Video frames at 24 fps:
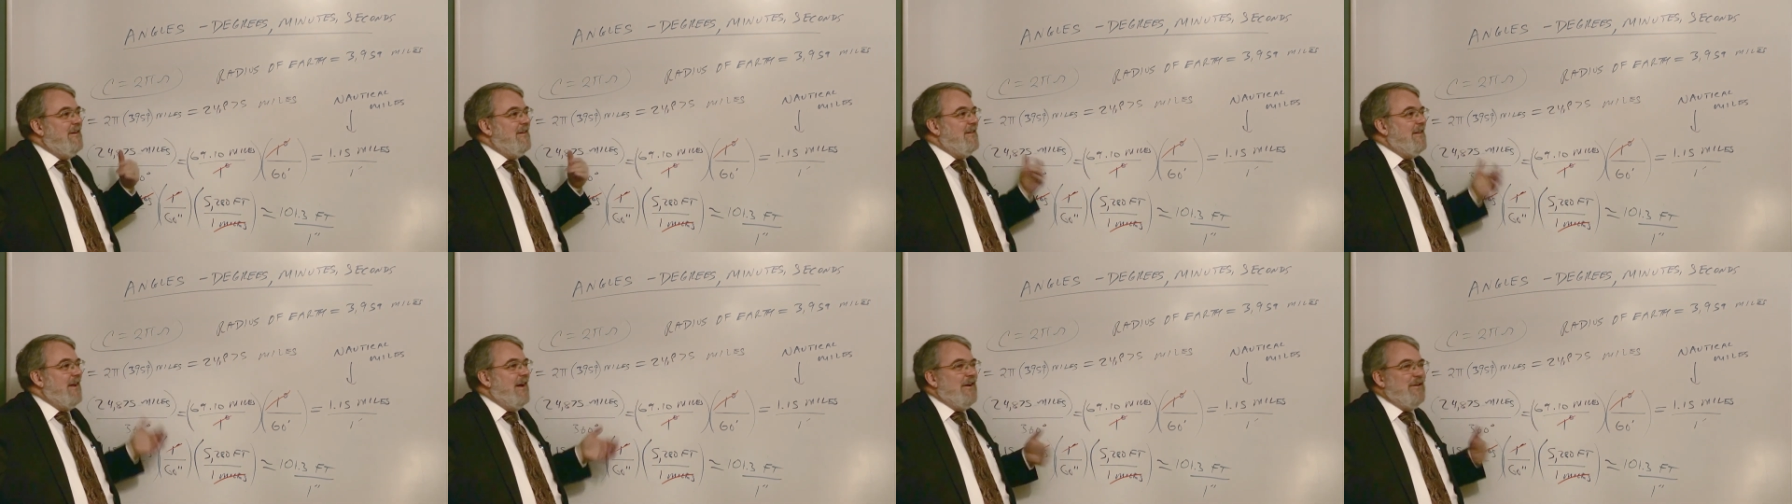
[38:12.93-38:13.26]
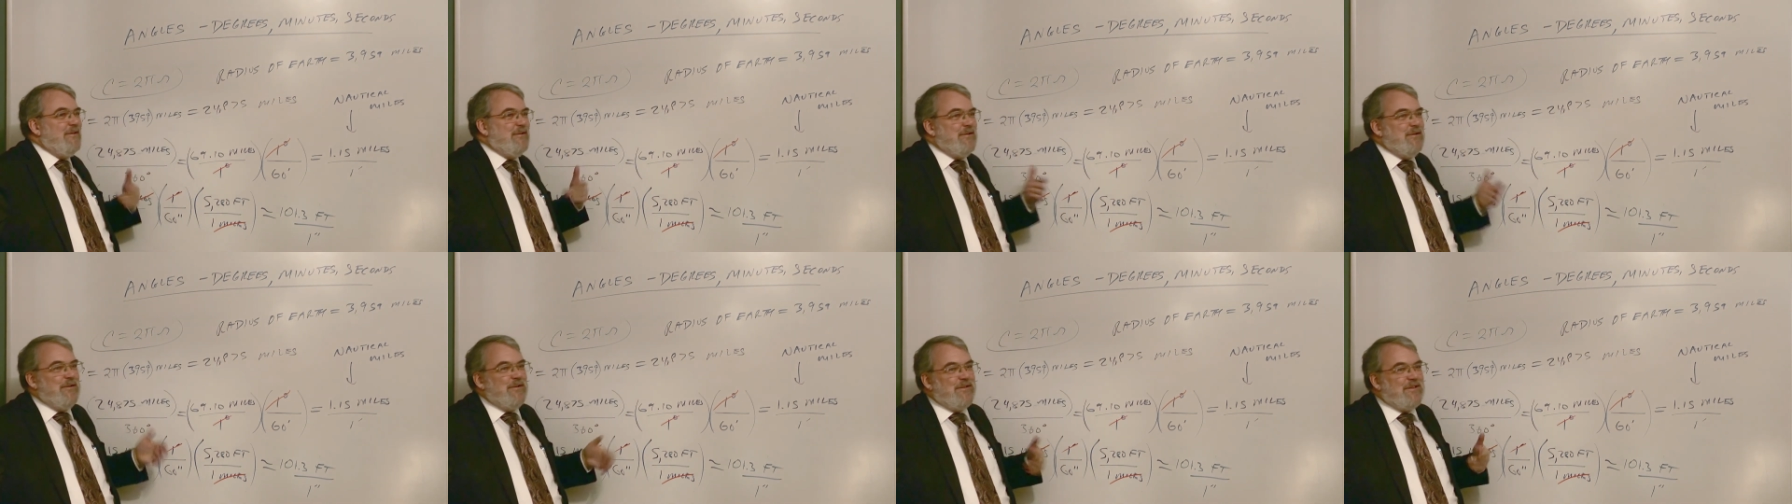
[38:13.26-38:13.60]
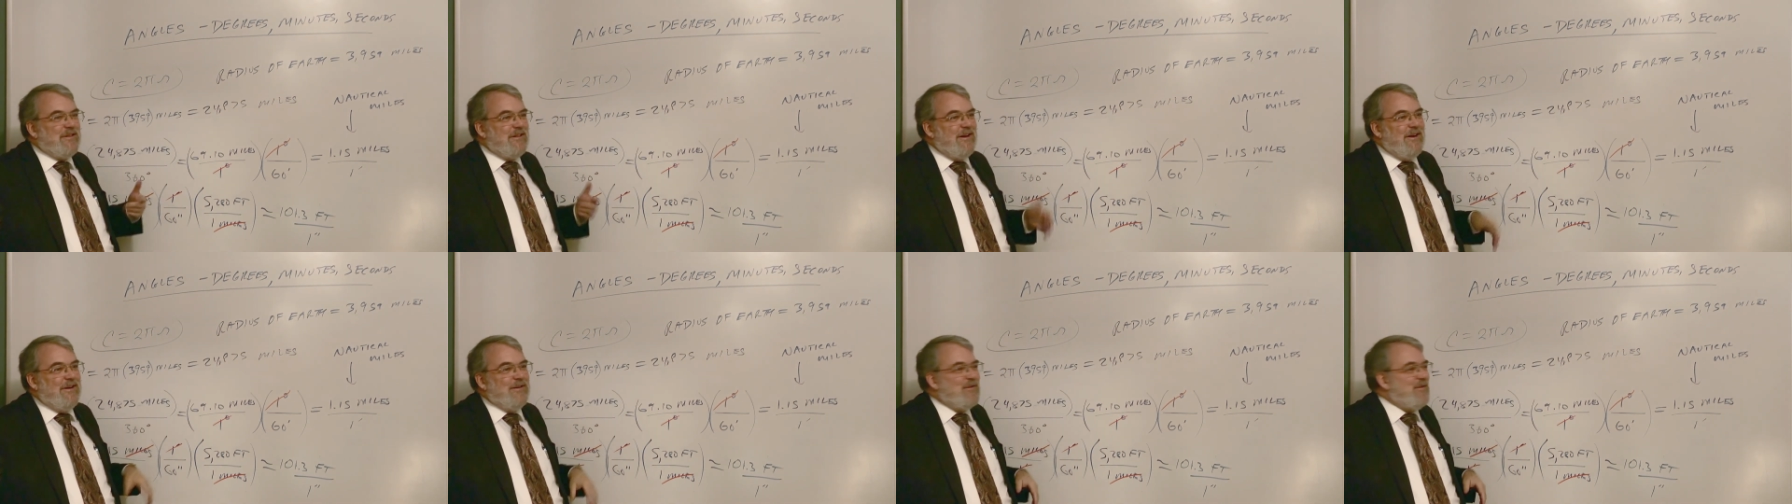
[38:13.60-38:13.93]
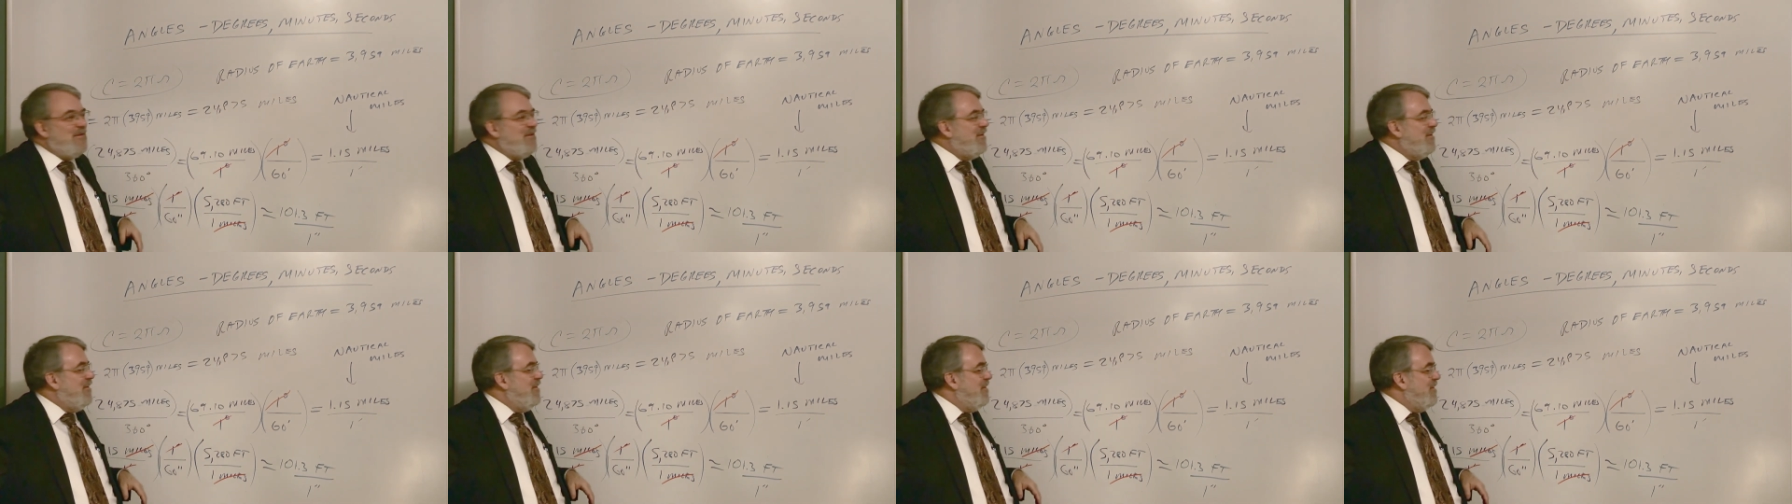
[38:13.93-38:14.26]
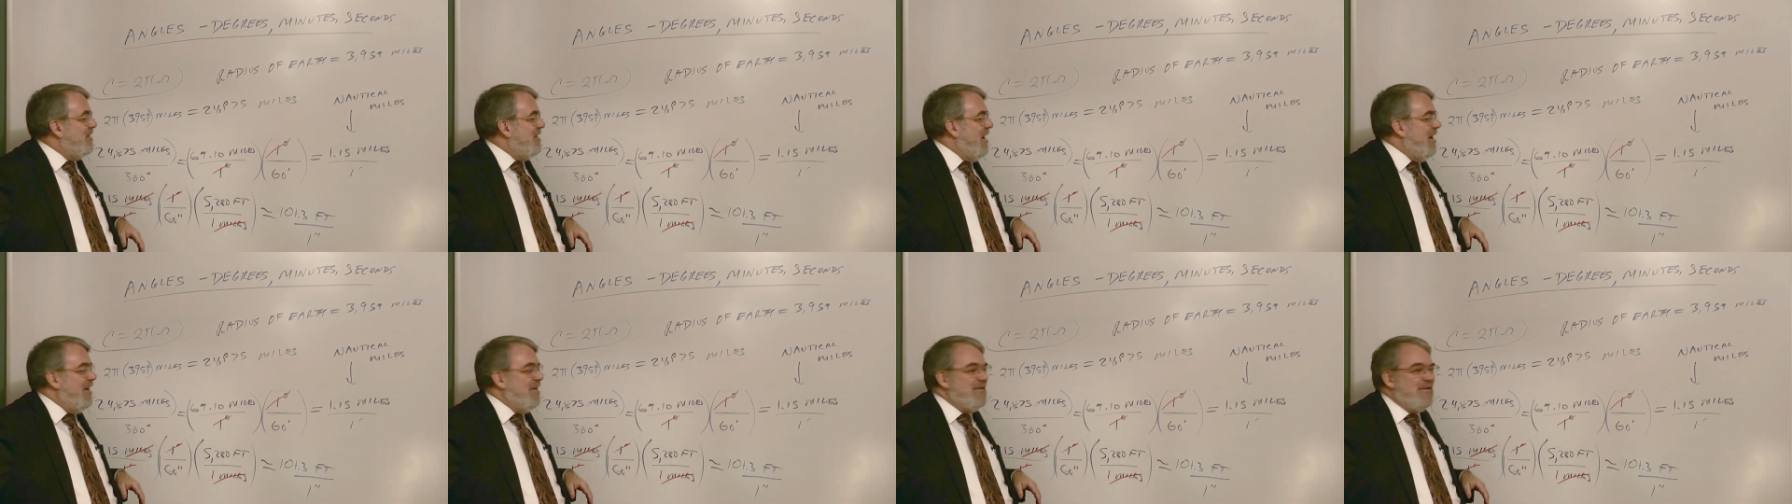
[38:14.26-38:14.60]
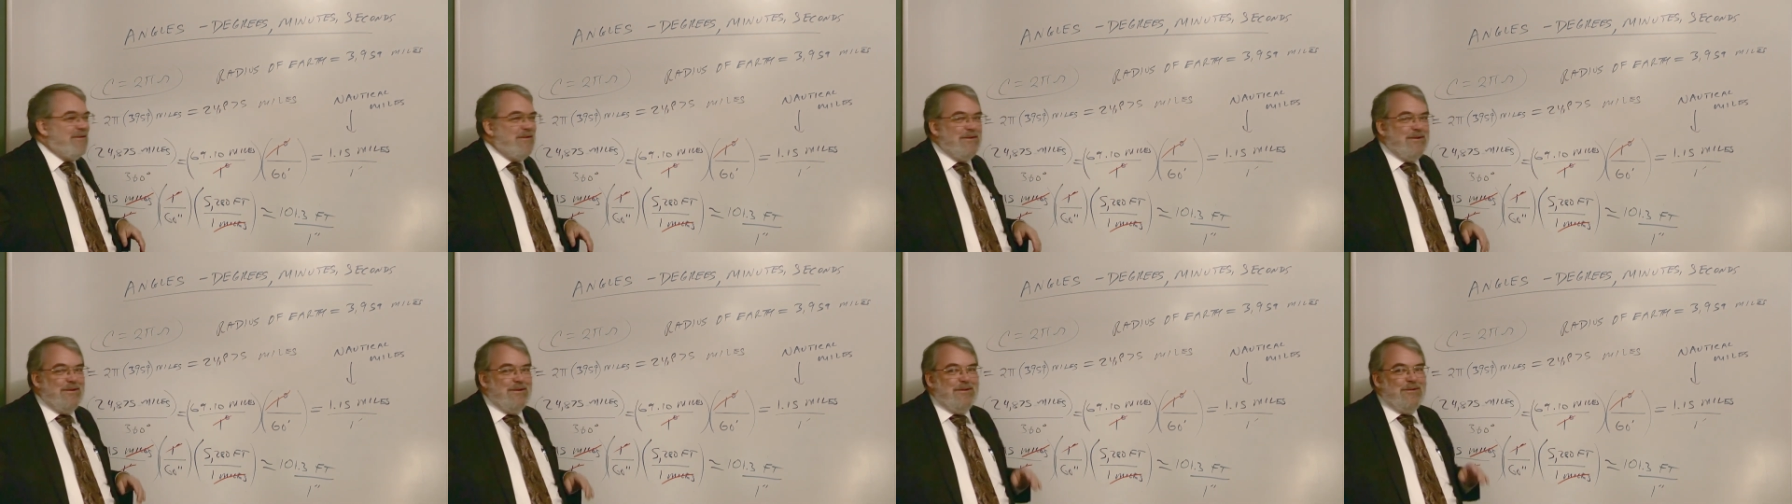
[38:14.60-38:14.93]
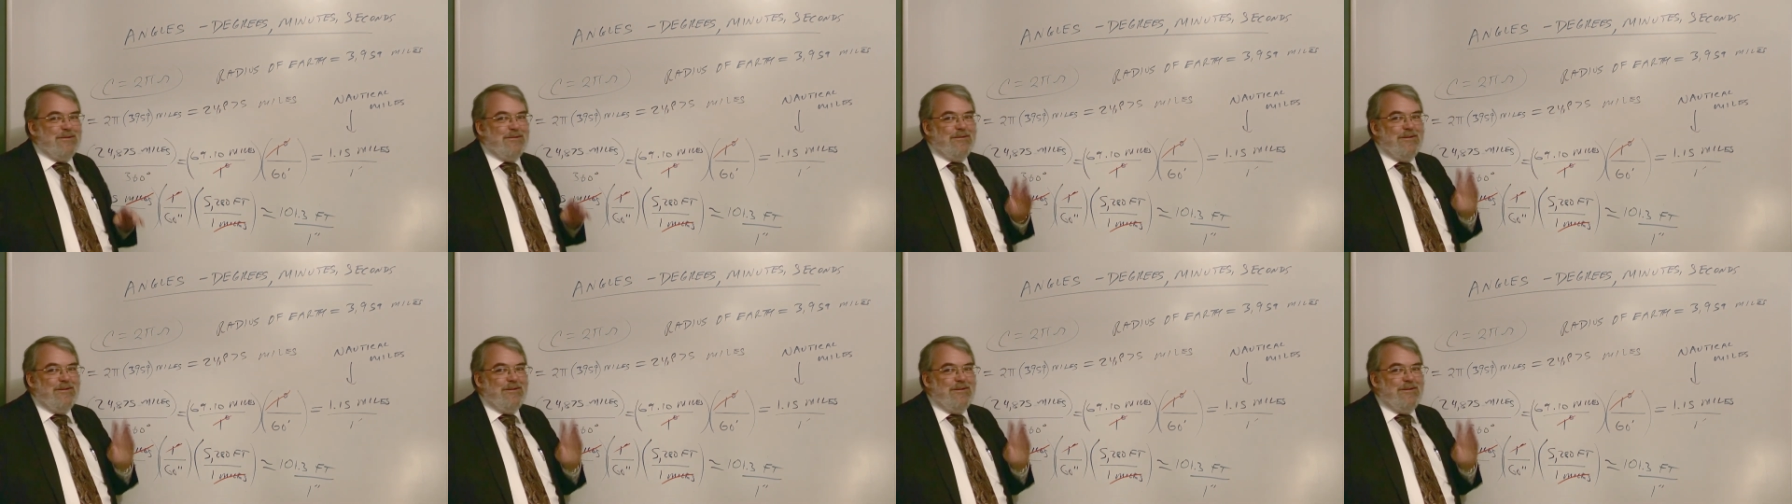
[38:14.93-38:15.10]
latitudes and longitudes down to